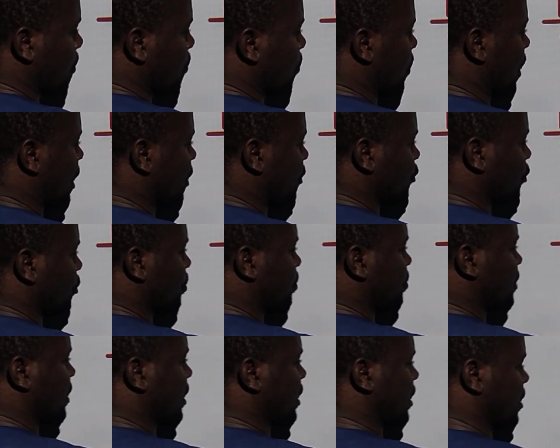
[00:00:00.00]
y to
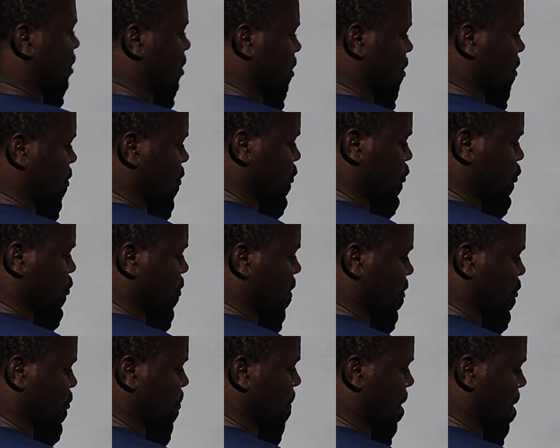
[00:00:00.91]
3. 2
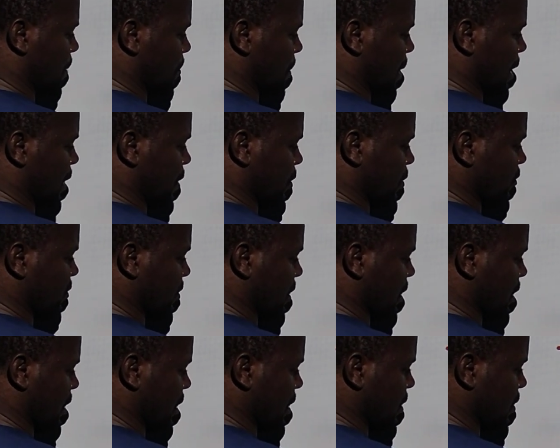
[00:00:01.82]
raised to power minus
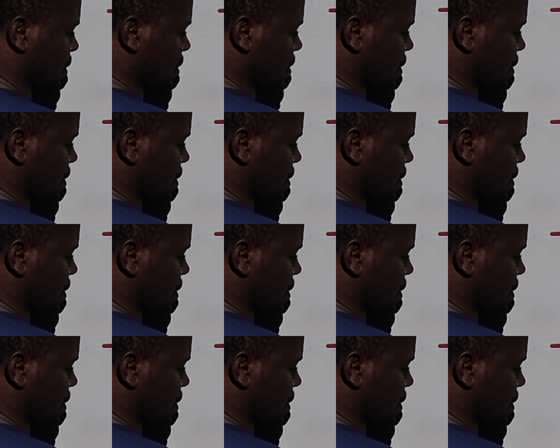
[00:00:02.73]
3,